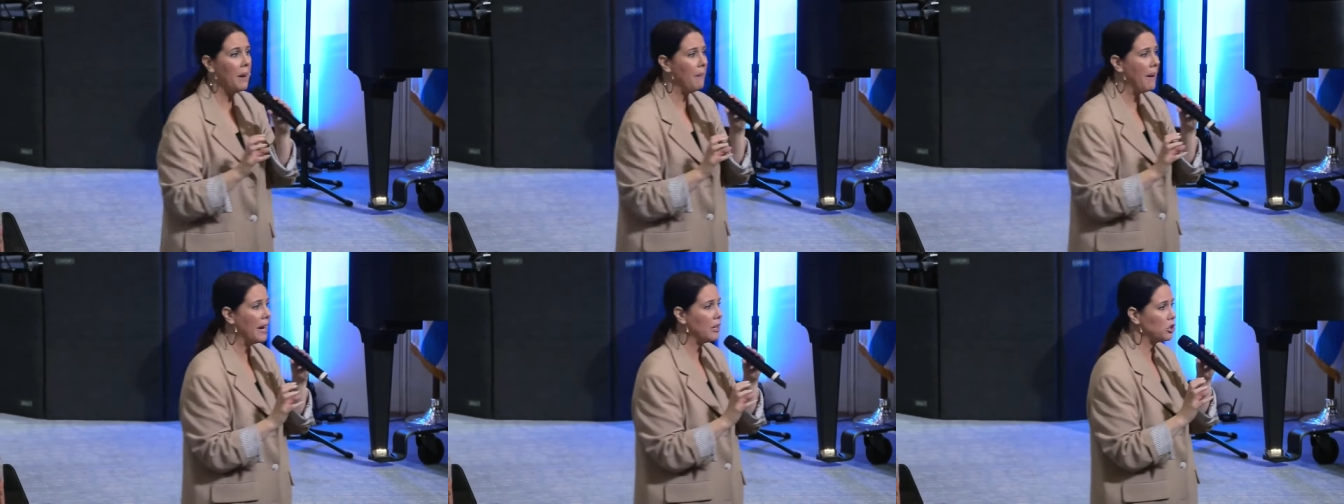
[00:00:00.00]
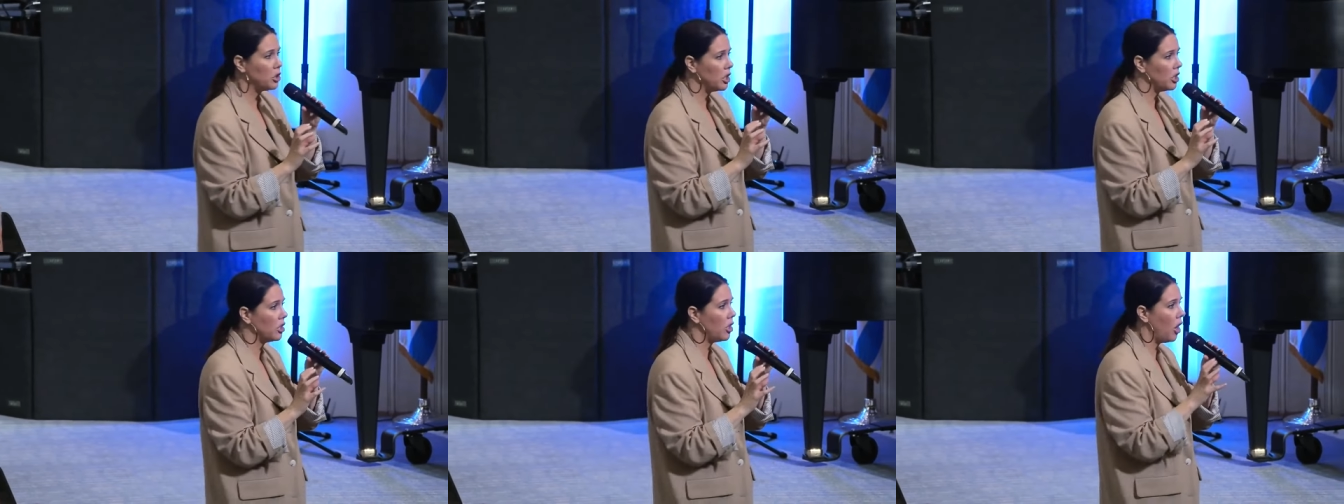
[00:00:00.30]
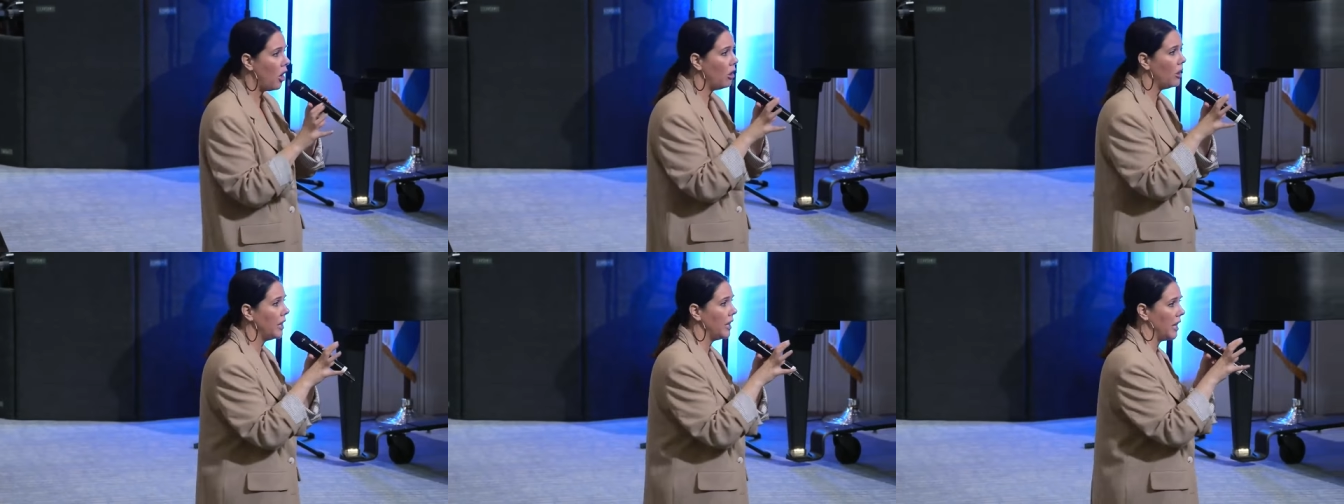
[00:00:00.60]
I'm actually
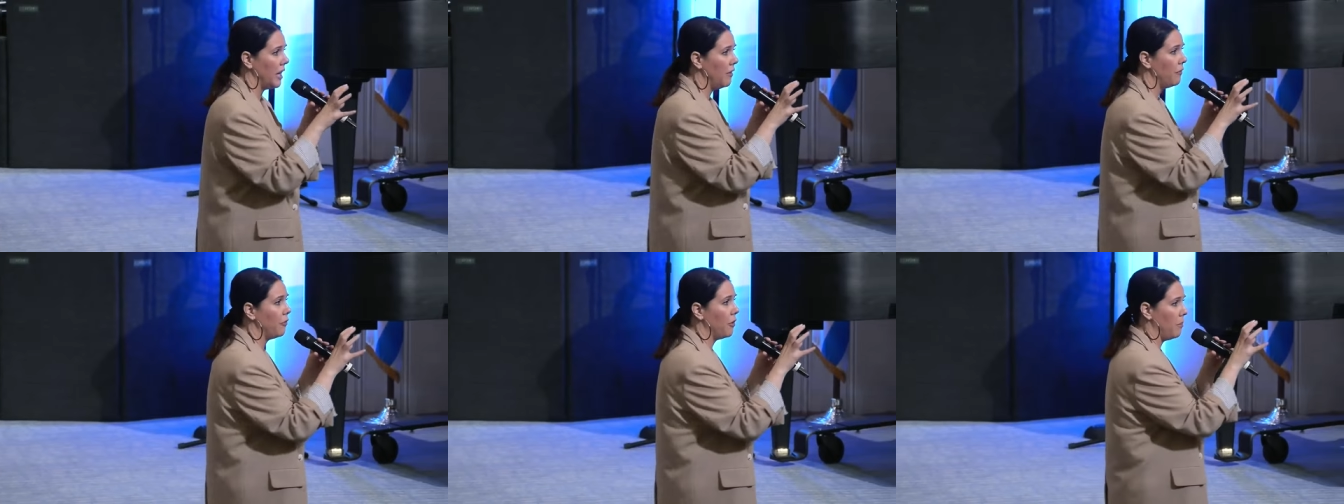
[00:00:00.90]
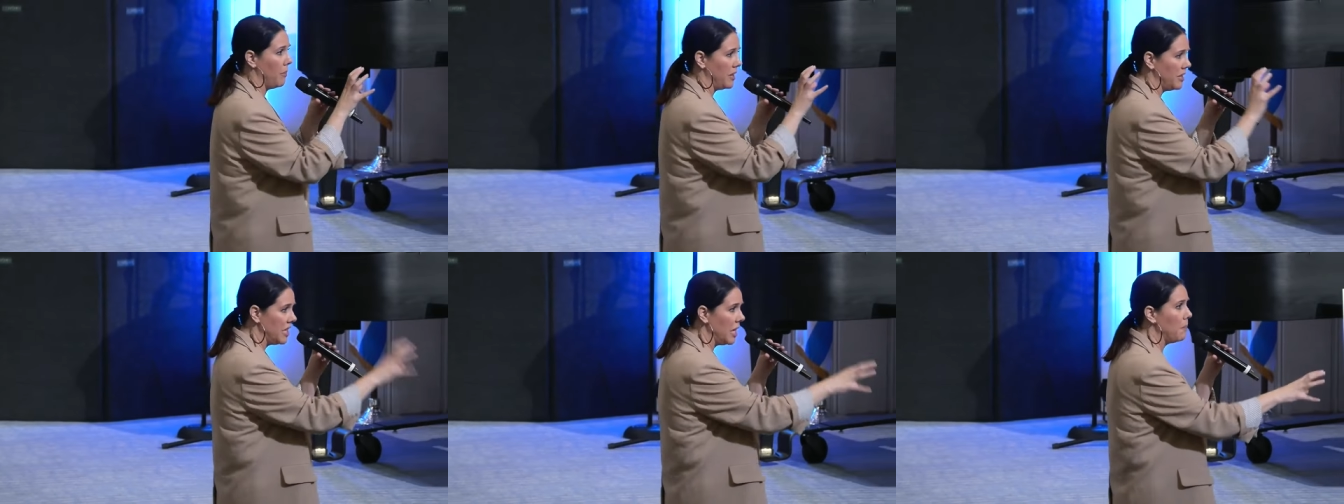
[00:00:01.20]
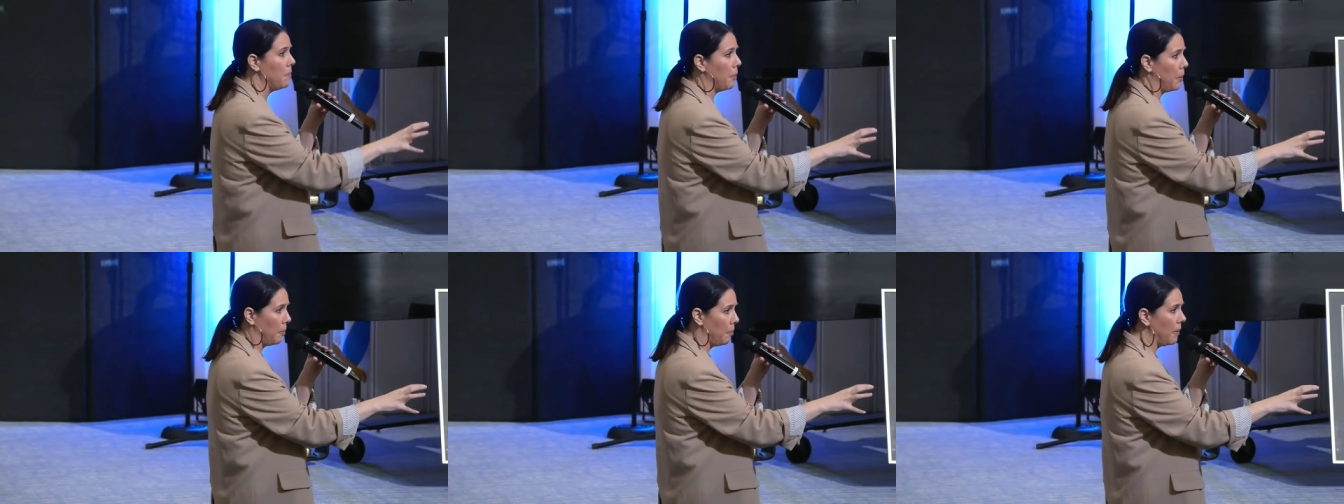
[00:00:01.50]
calling it from a
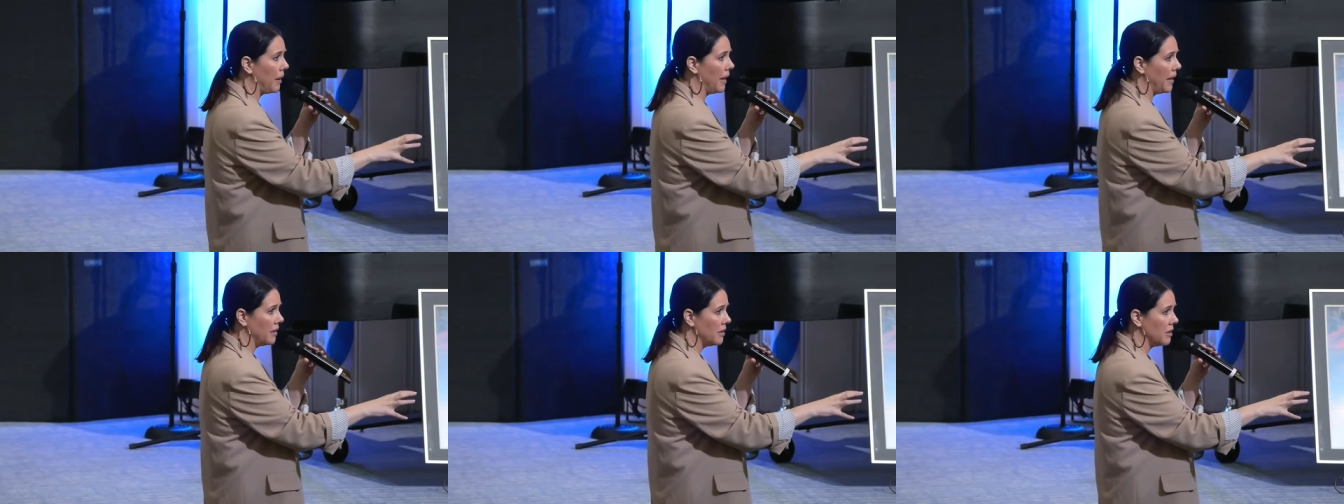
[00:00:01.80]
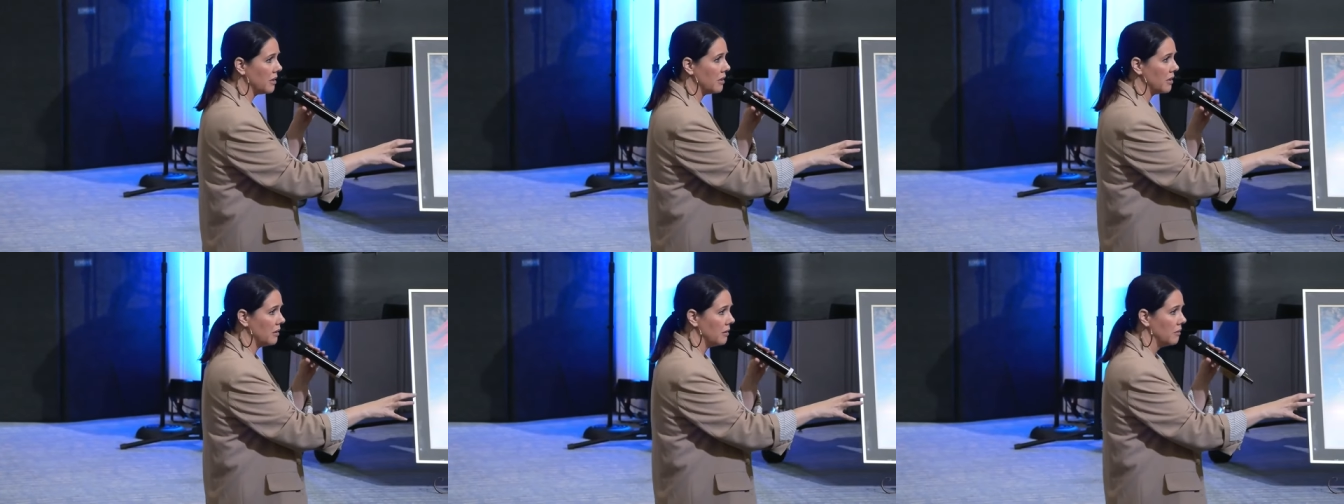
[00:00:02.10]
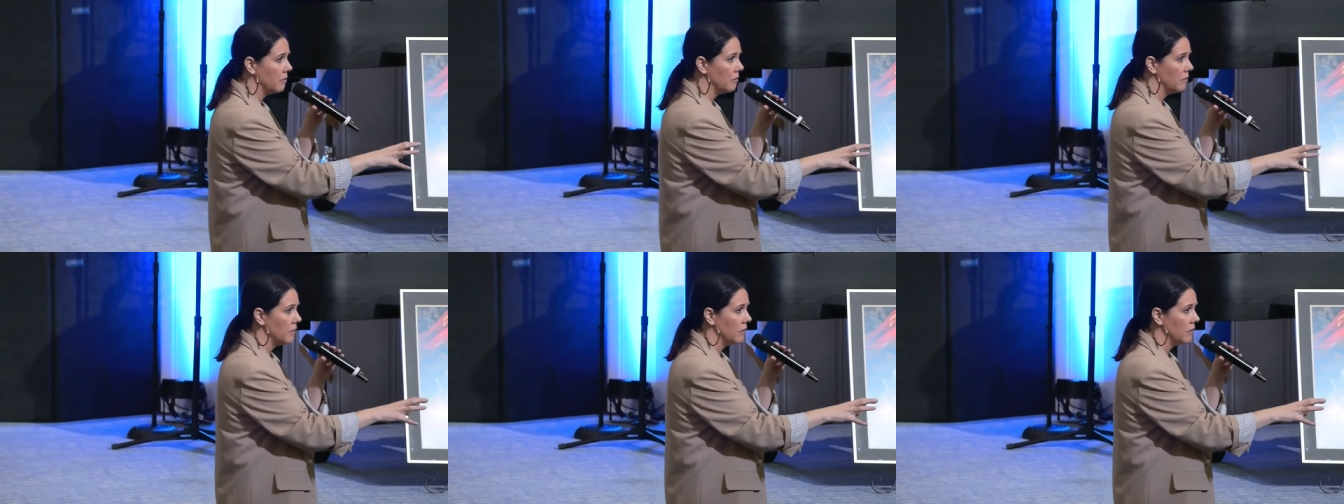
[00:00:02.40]
deeper place.